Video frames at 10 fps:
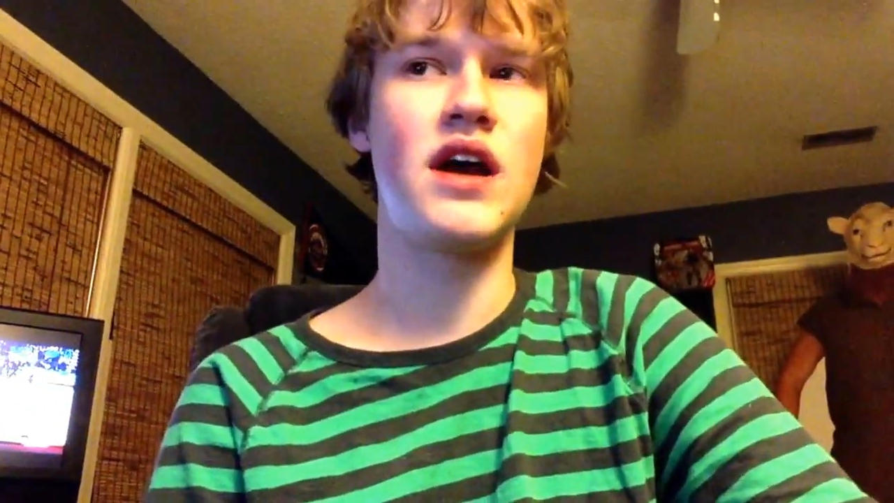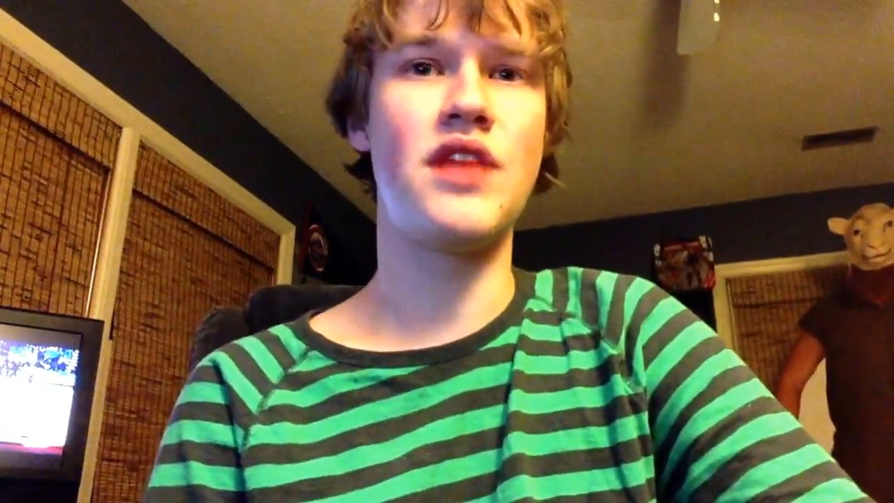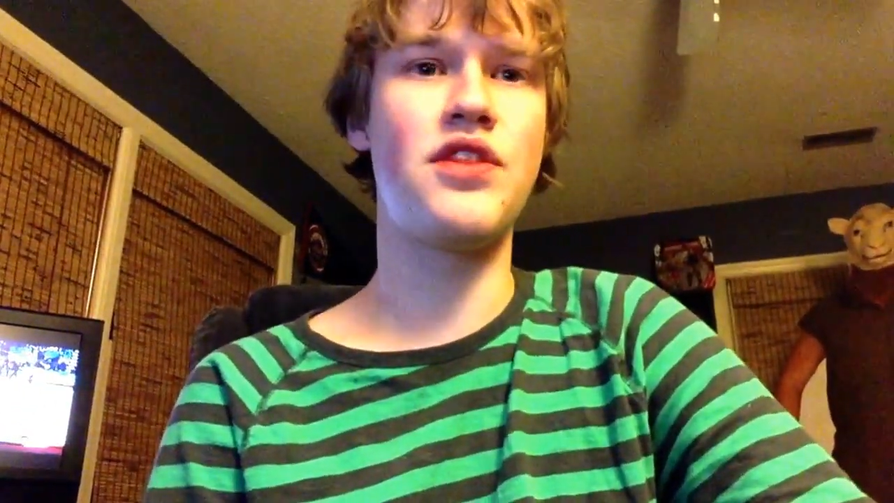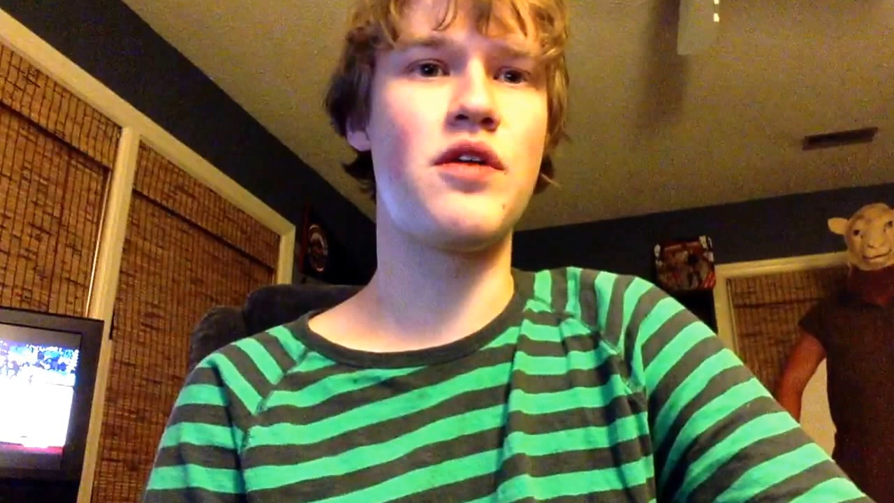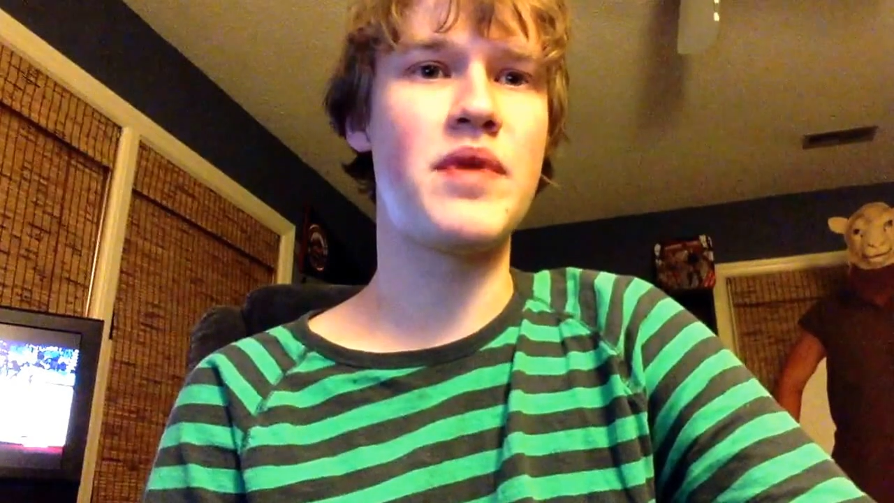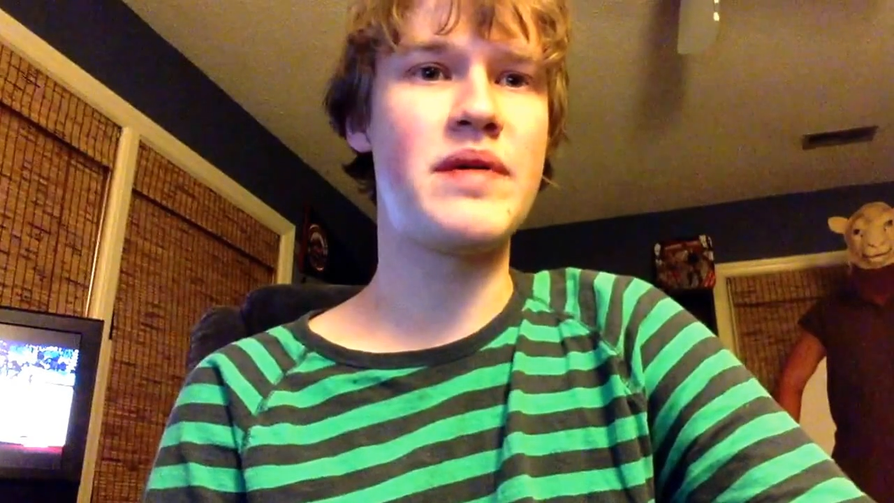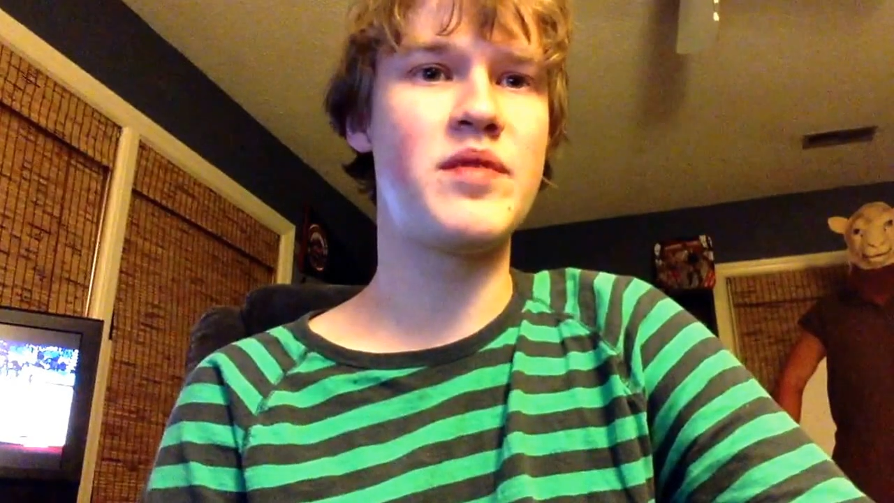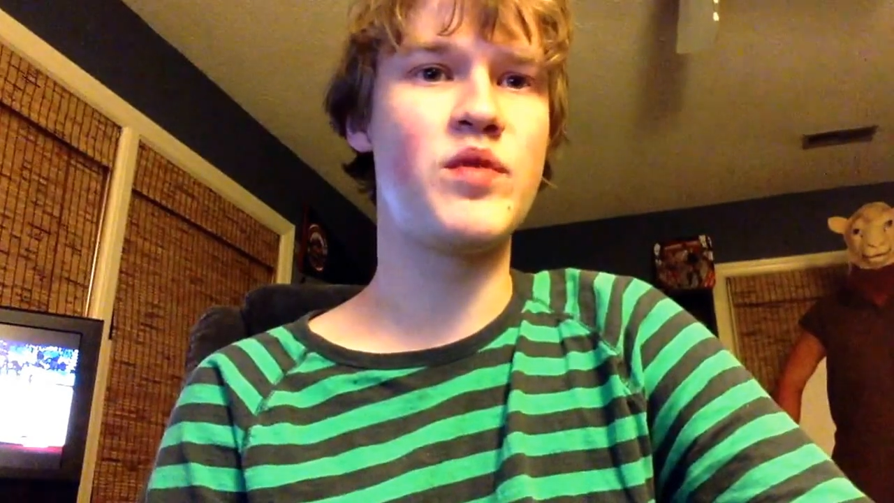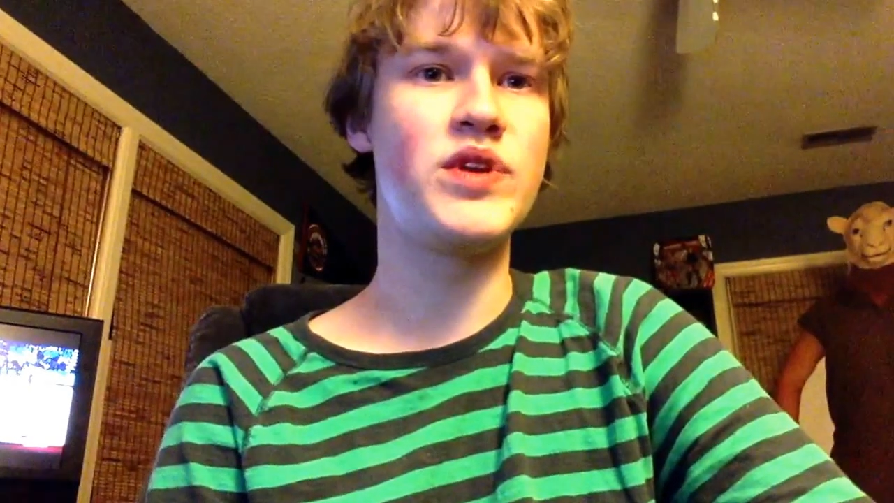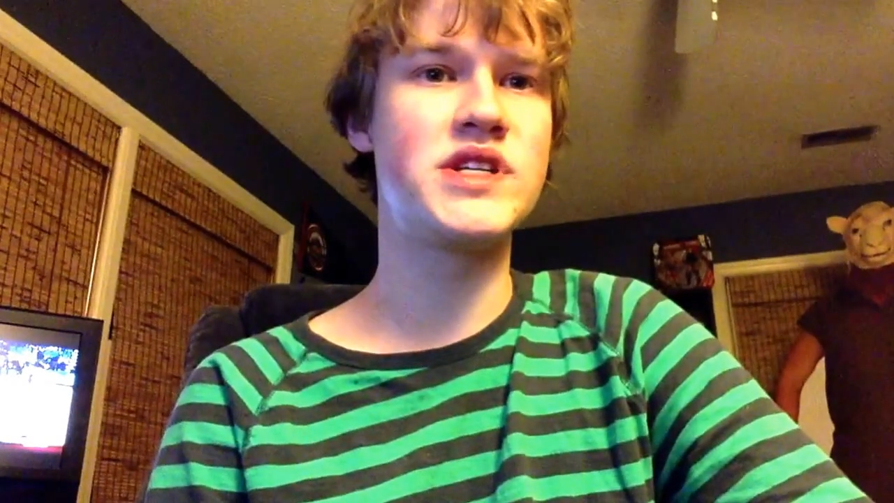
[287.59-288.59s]
I thought
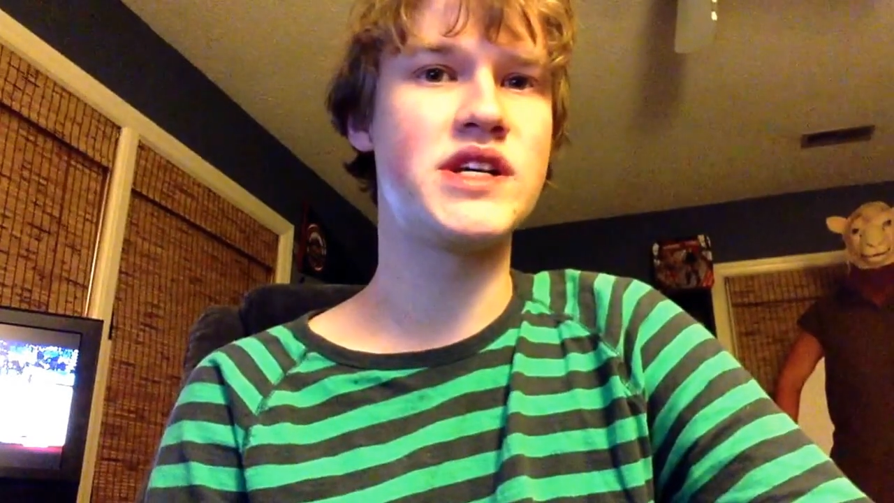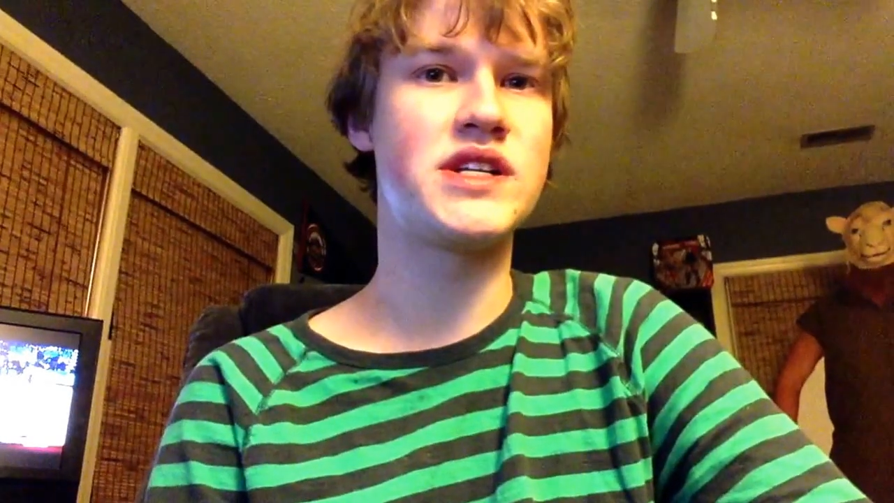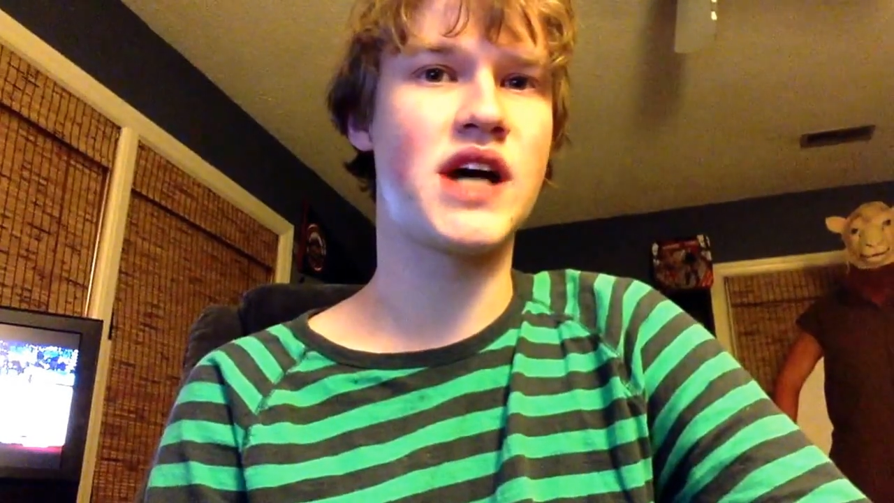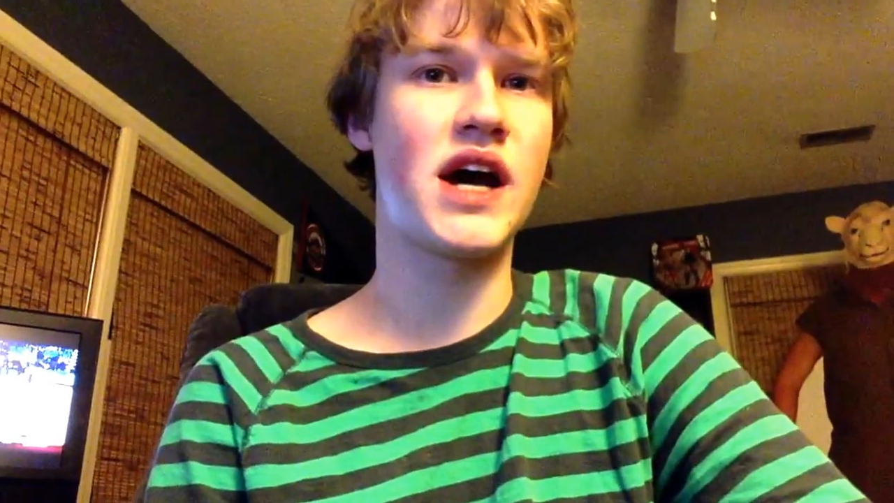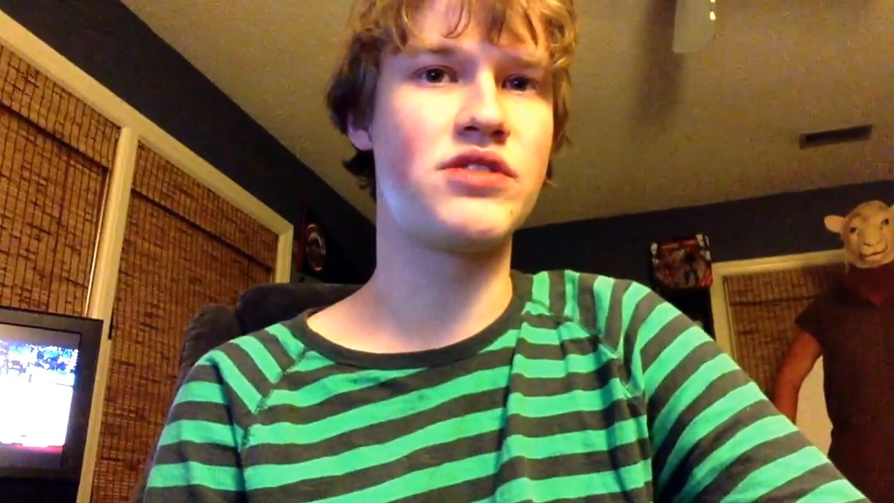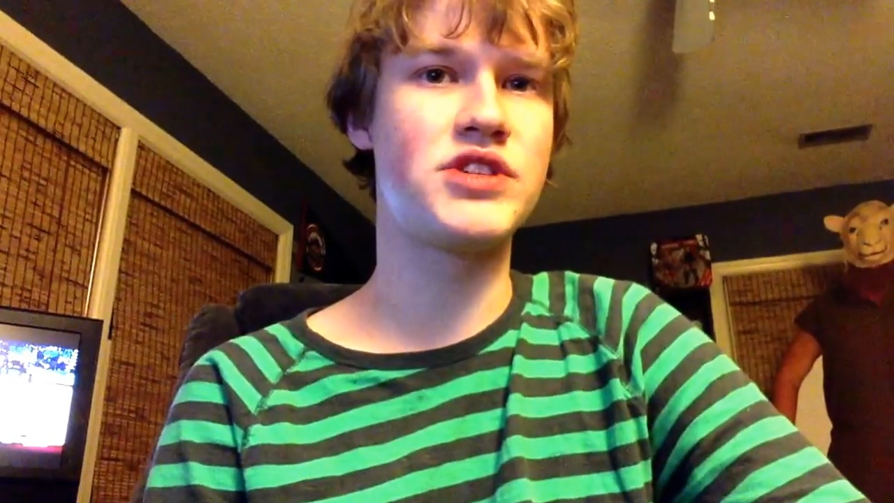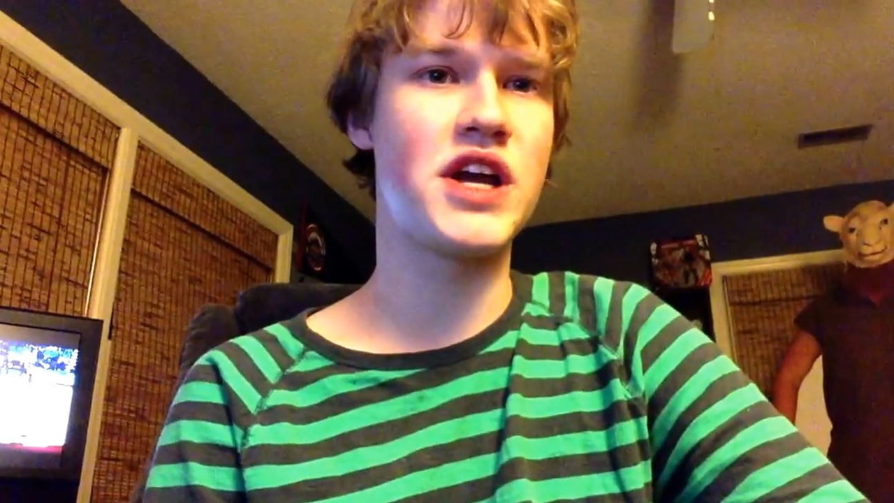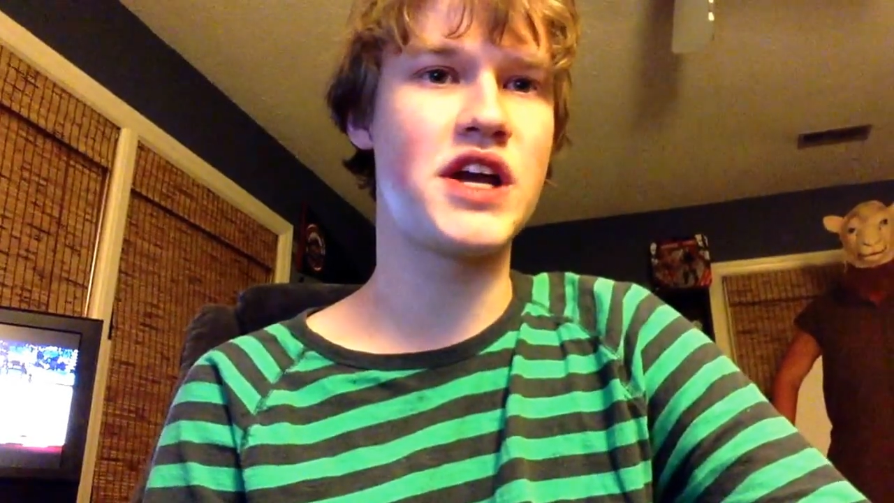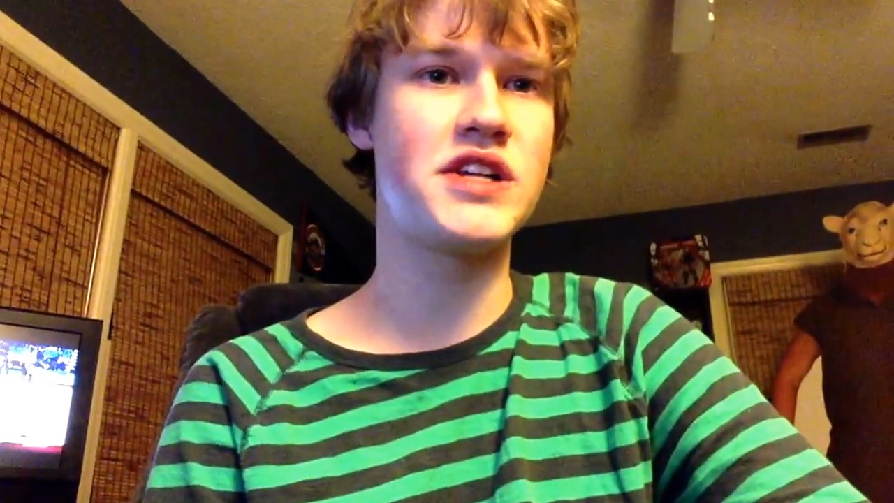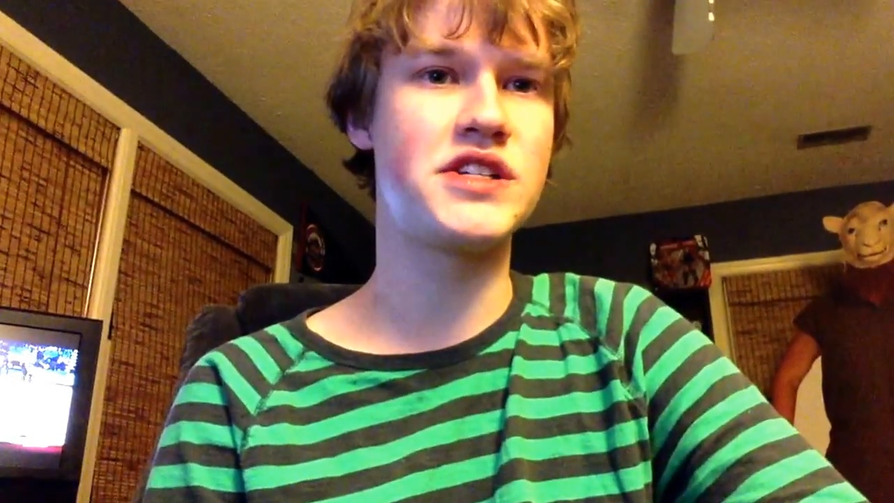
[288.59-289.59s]
maybe we'd see a title
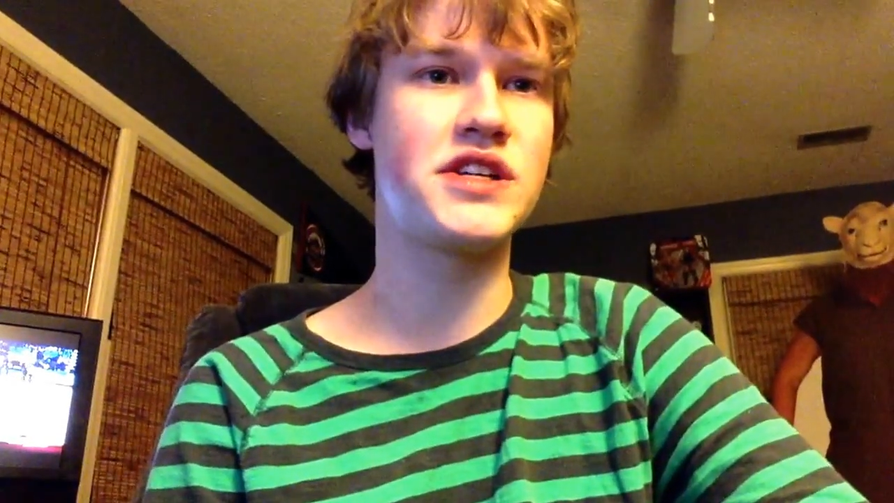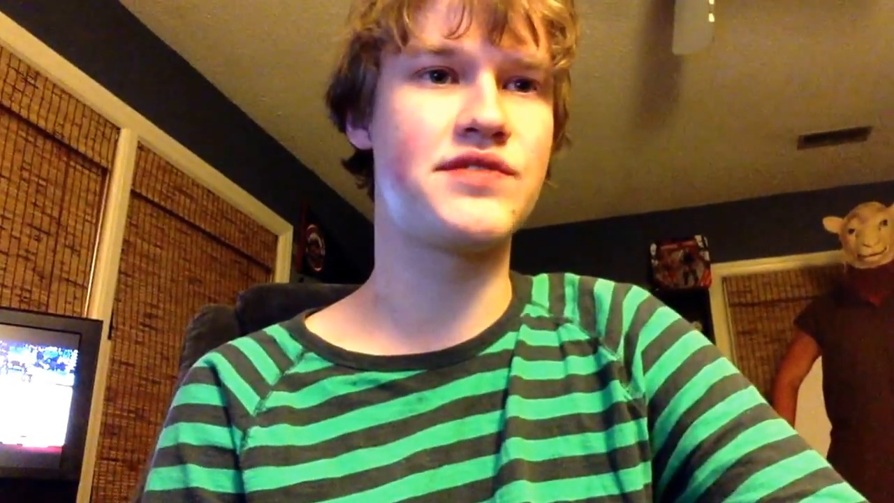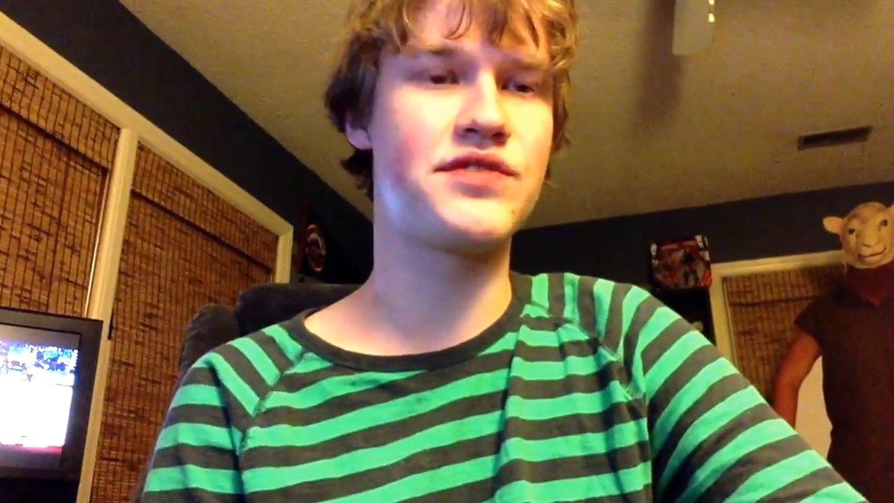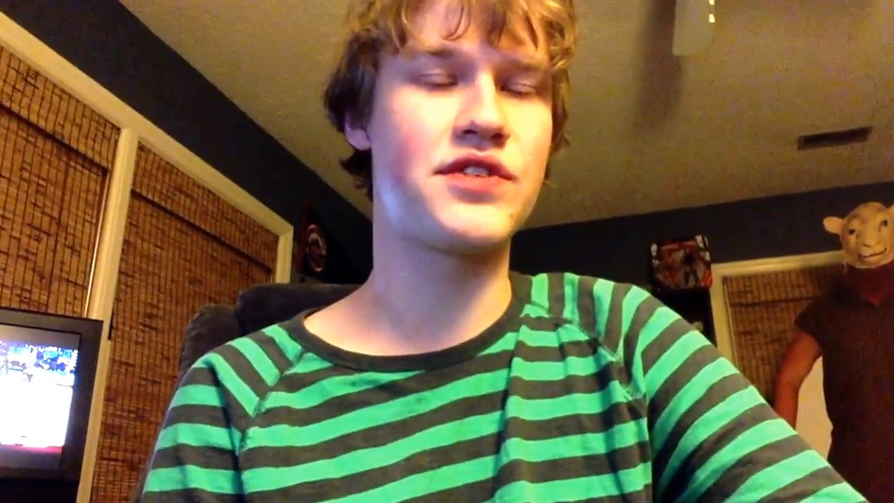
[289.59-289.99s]
change just